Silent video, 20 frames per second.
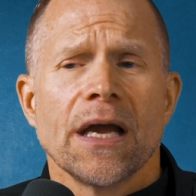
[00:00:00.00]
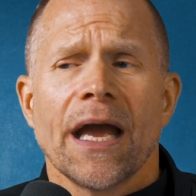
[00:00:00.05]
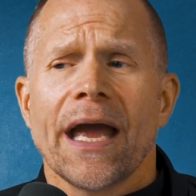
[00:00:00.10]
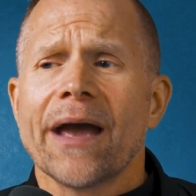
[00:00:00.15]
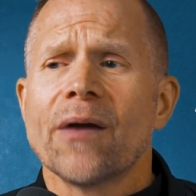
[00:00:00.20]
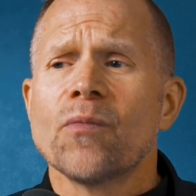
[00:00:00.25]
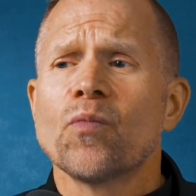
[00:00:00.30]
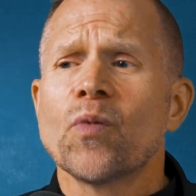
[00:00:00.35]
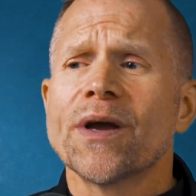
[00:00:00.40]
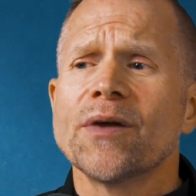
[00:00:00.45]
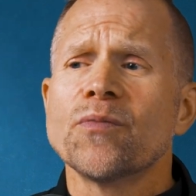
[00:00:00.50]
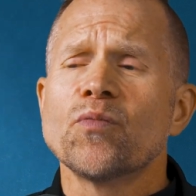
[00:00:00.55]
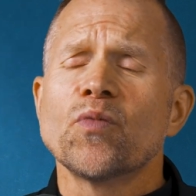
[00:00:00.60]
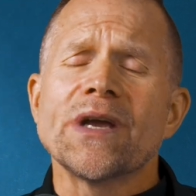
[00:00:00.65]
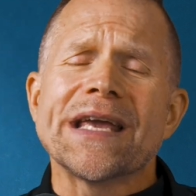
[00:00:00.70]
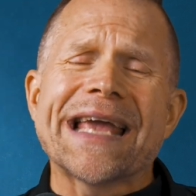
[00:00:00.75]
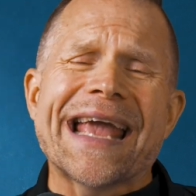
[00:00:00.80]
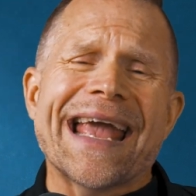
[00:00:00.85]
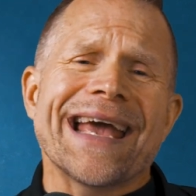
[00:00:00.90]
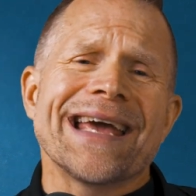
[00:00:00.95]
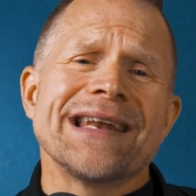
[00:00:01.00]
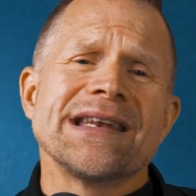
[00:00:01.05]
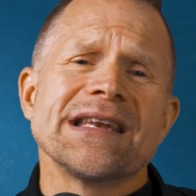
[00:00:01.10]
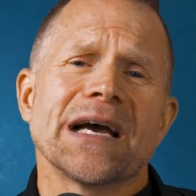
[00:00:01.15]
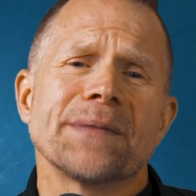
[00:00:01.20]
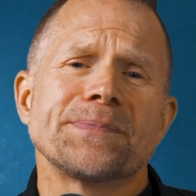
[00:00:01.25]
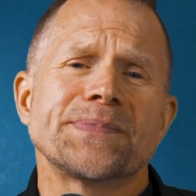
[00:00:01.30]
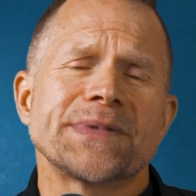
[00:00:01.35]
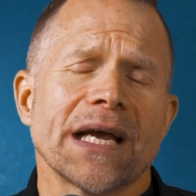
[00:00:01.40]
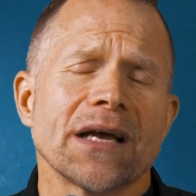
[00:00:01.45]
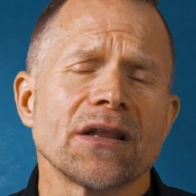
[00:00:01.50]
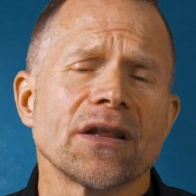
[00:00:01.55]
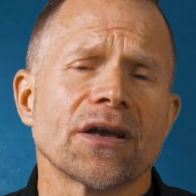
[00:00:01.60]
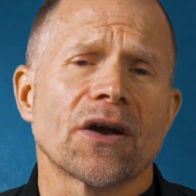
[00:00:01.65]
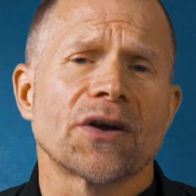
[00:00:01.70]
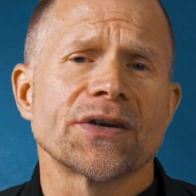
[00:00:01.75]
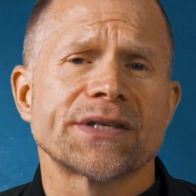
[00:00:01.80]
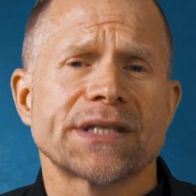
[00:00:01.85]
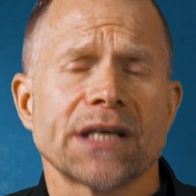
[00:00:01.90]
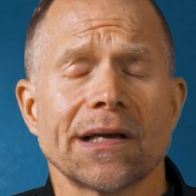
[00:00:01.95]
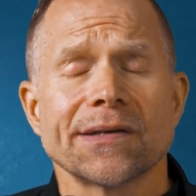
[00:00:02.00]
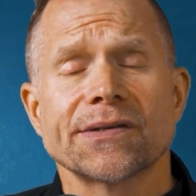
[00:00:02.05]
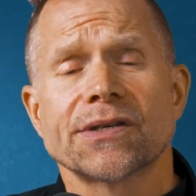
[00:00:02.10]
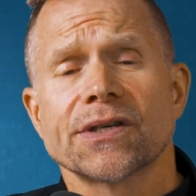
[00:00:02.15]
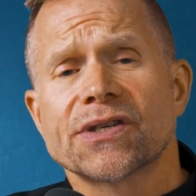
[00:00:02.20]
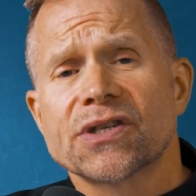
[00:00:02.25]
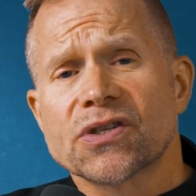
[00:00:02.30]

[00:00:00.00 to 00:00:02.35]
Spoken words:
And when we end up telling ourselves a